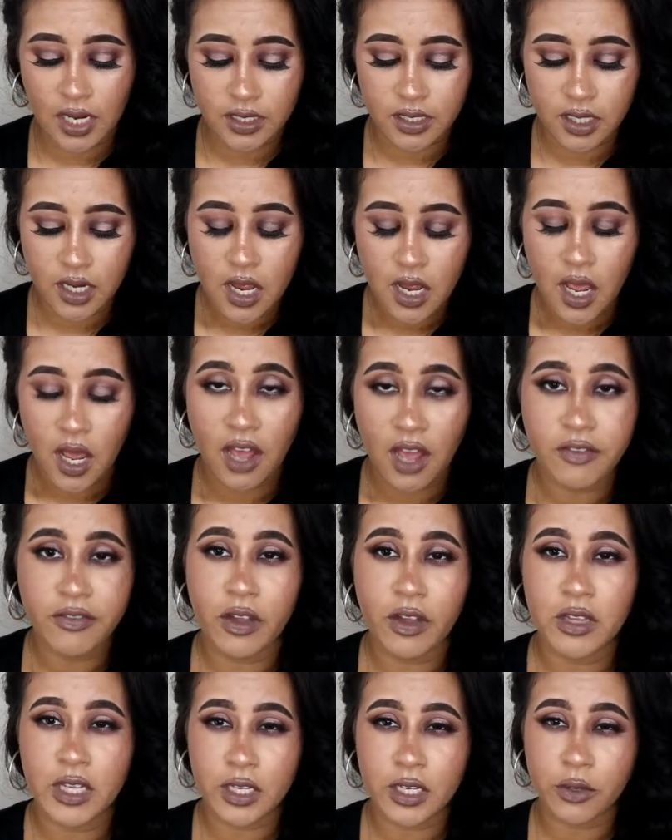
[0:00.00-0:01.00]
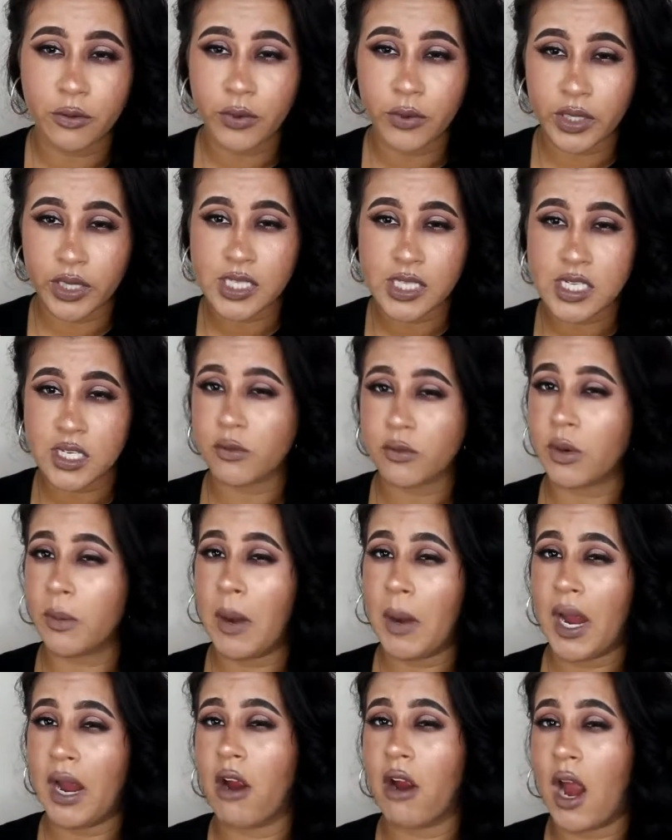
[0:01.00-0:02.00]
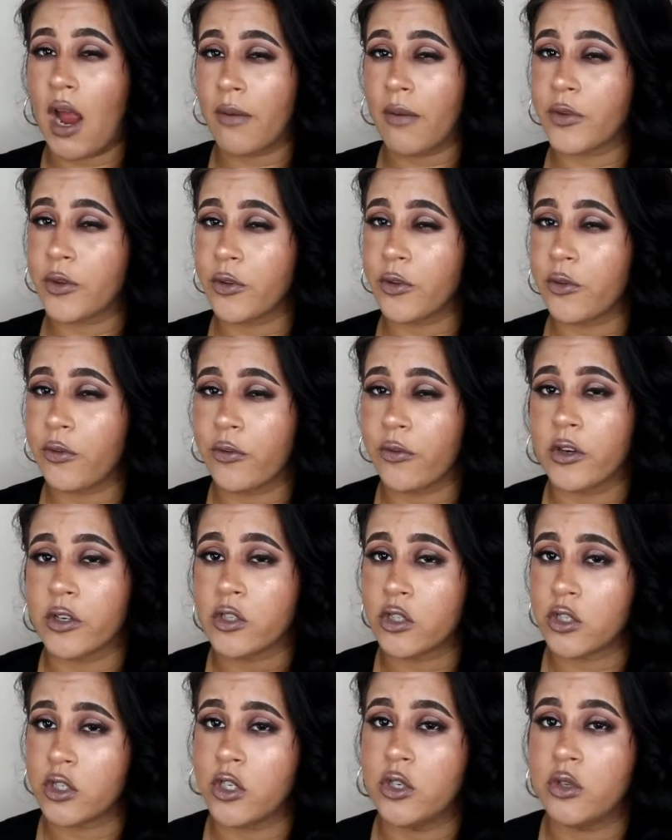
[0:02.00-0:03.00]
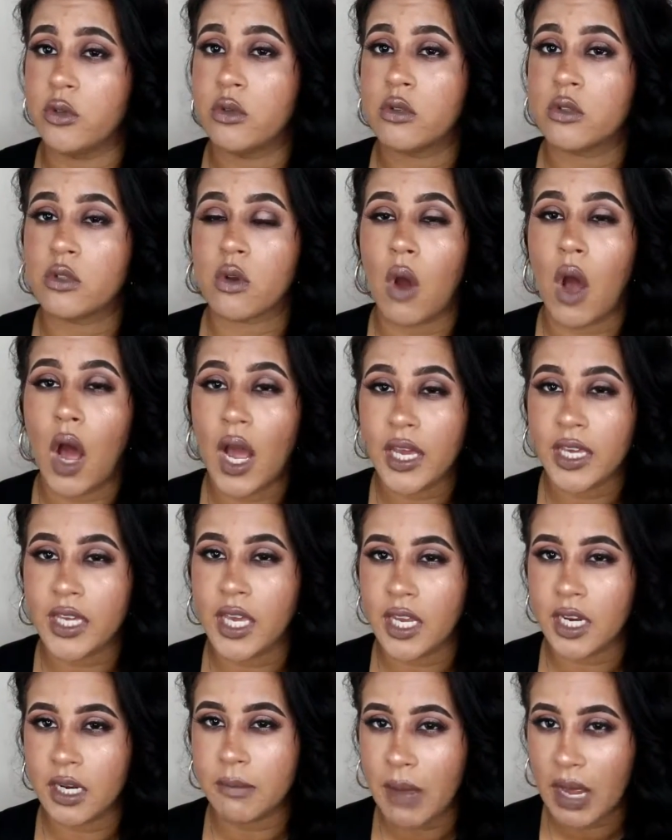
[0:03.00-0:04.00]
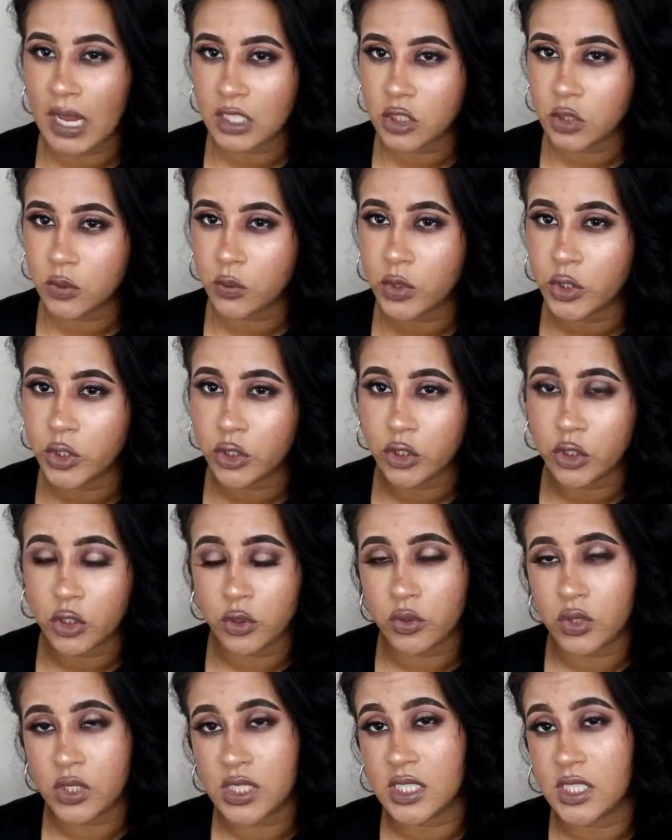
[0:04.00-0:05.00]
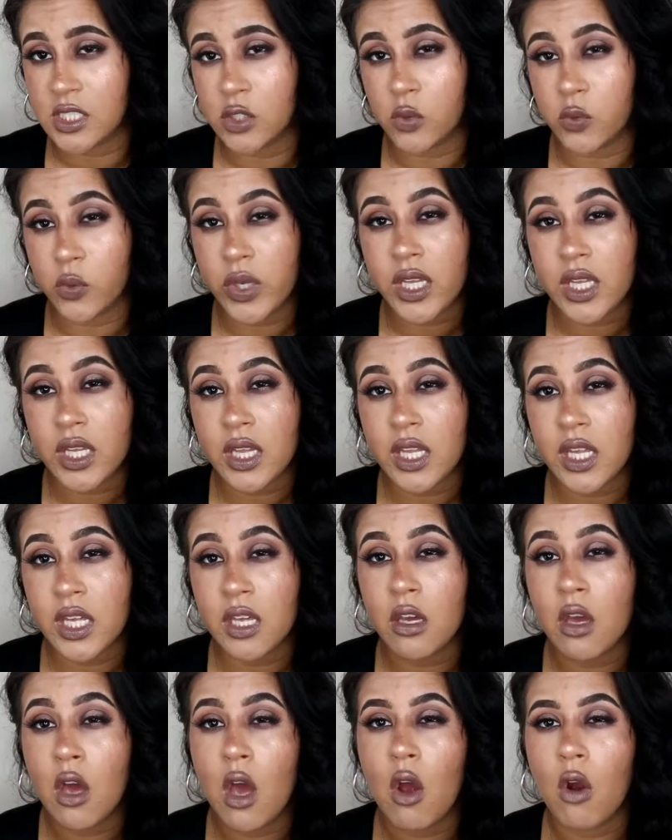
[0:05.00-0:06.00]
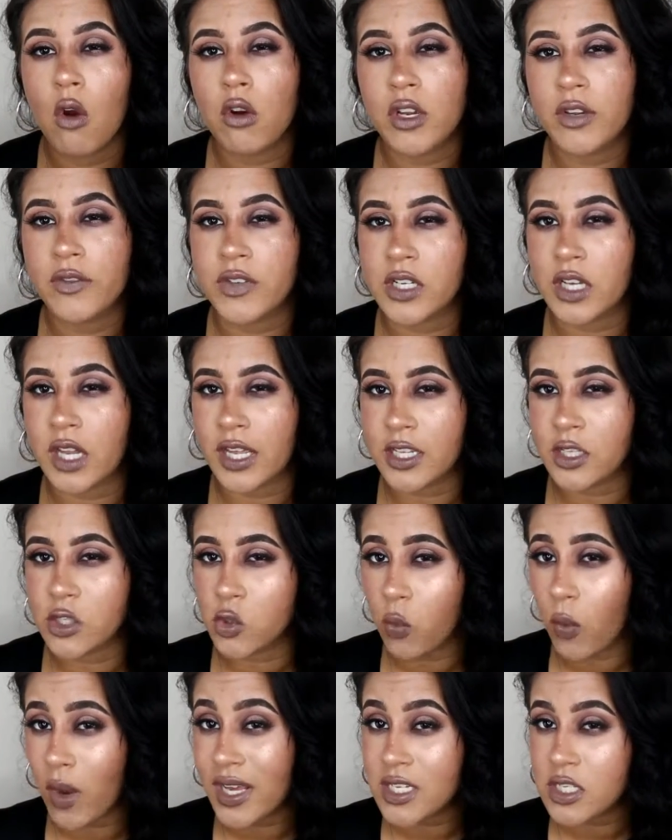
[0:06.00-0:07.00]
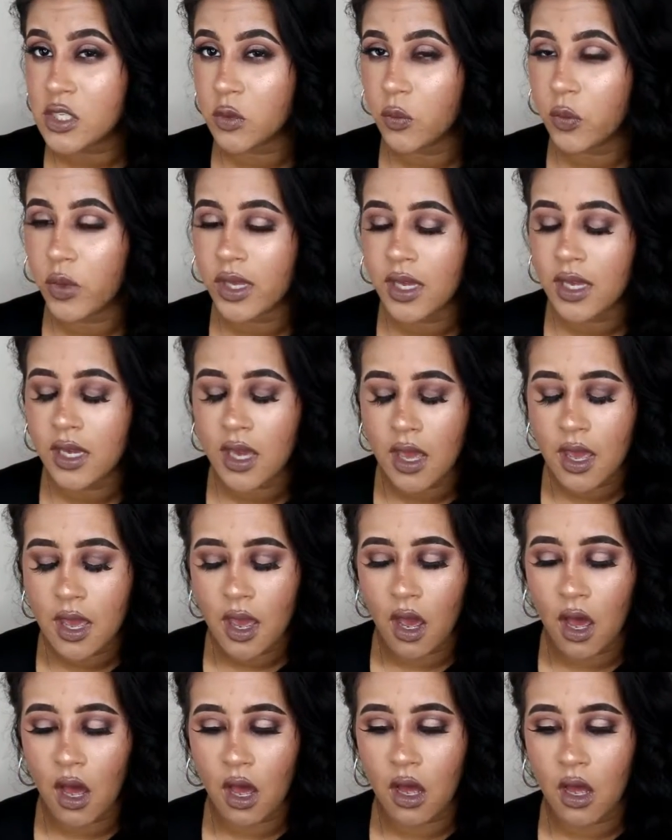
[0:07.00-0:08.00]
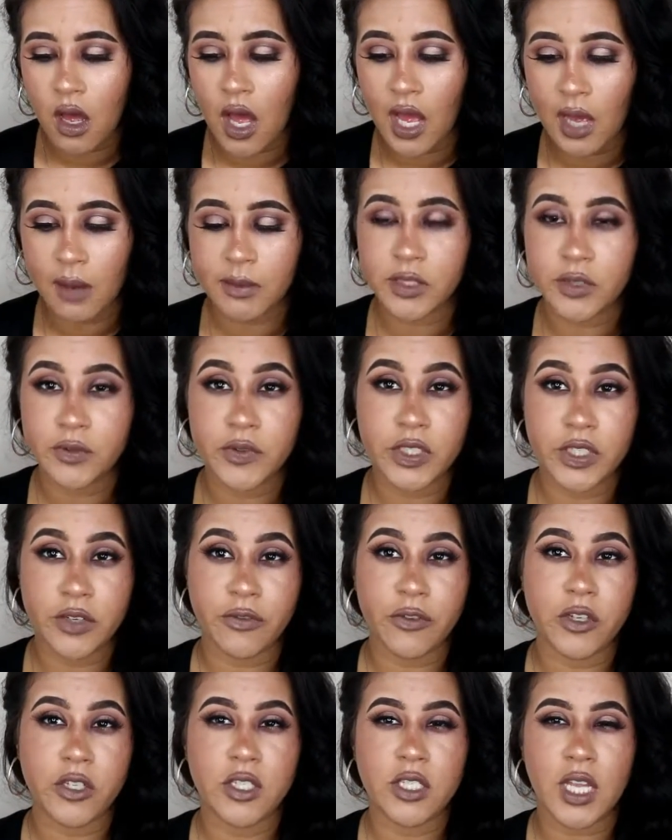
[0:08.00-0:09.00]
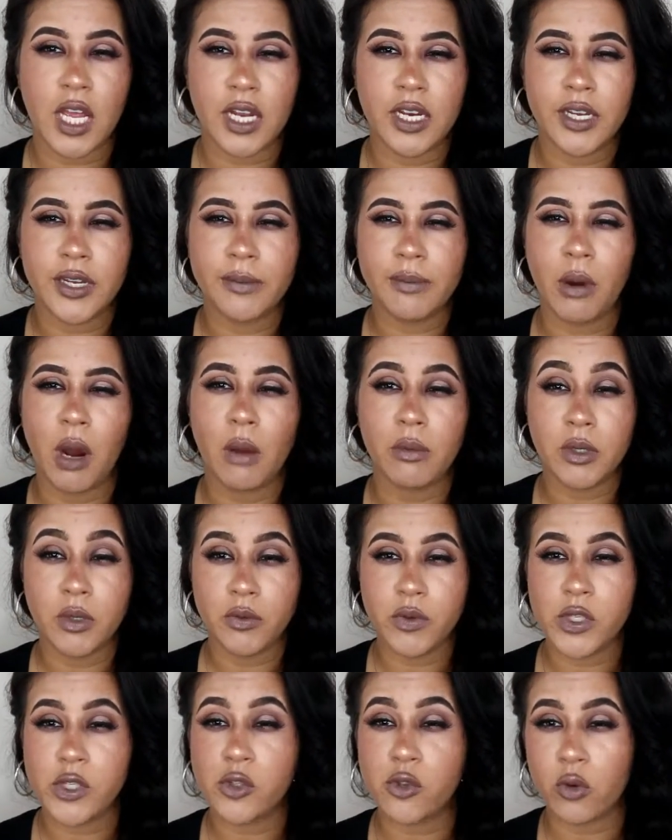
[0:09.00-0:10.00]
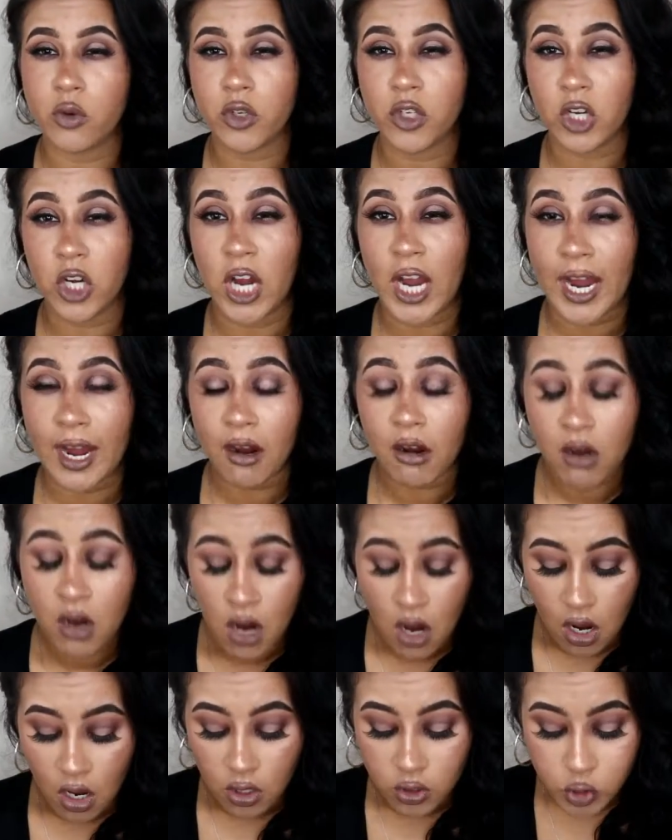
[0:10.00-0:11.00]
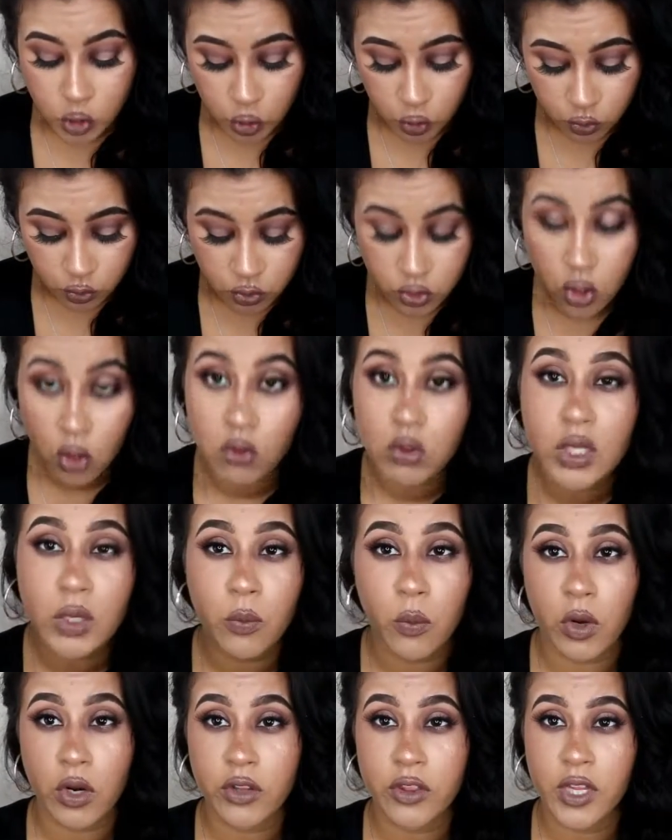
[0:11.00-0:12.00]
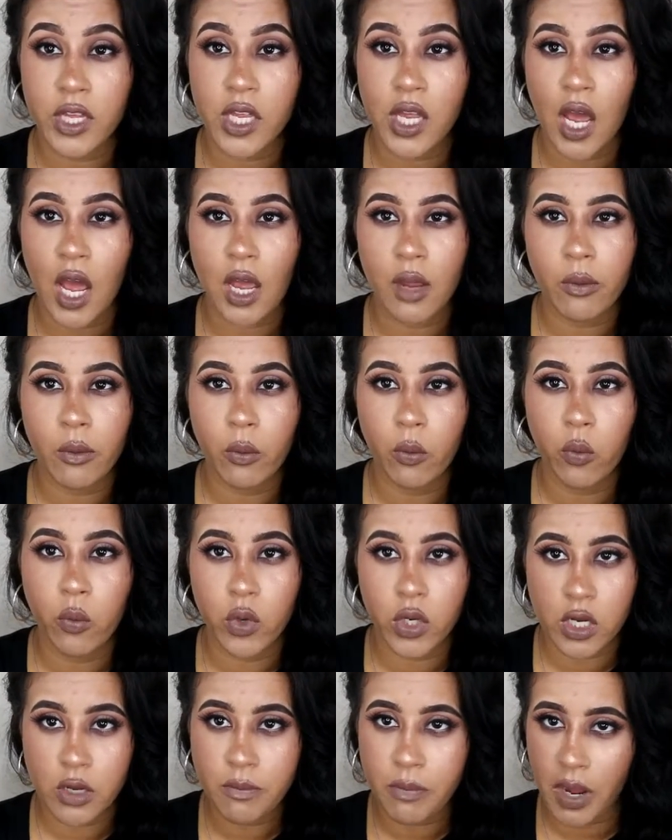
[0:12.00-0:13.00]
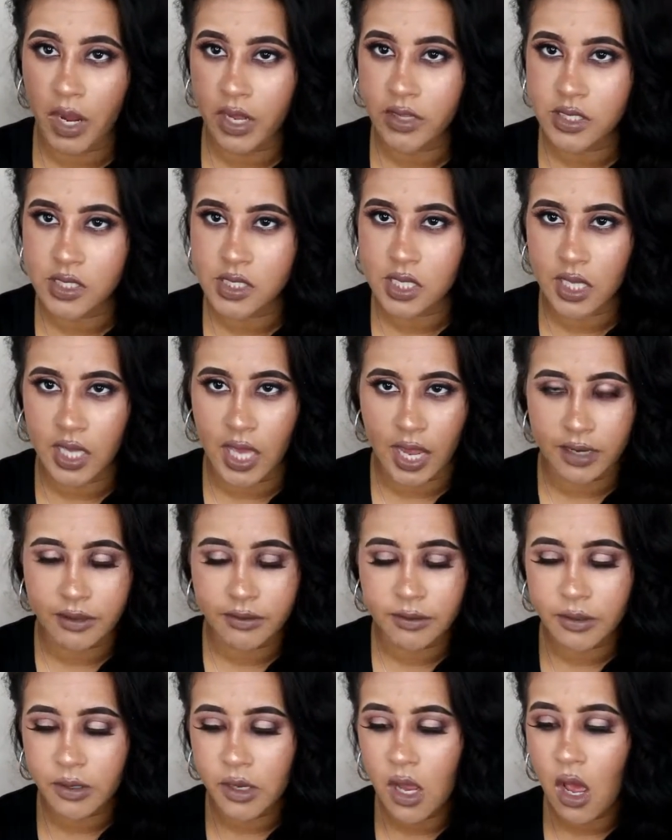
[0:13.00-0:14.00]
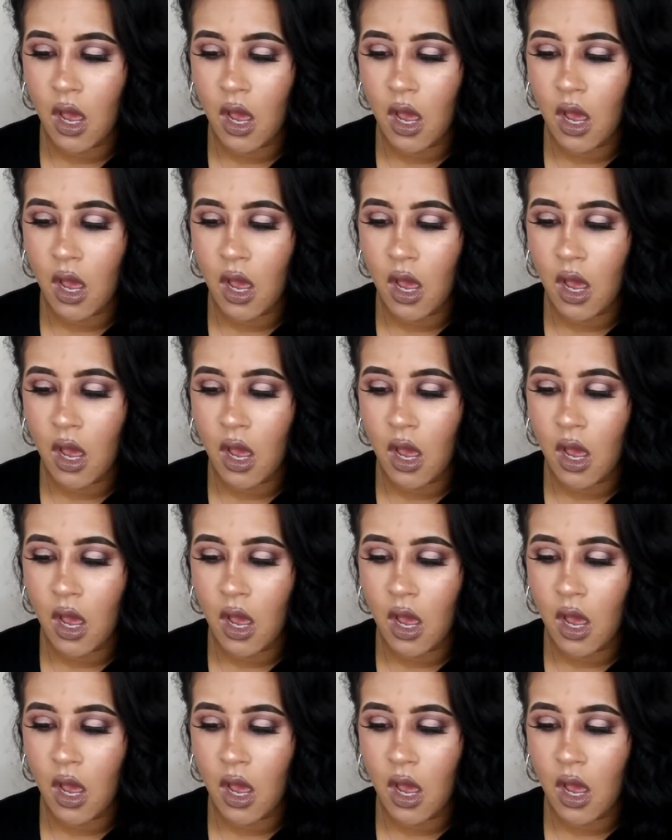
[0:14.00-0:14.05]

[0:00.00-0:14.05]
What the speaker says: and I felt like it really did repair after the first use. So I can't imagine when you're using this weekly or even like twice a week, how much of a difference can it probably restore your hair. So totally worth it. I would buy this again.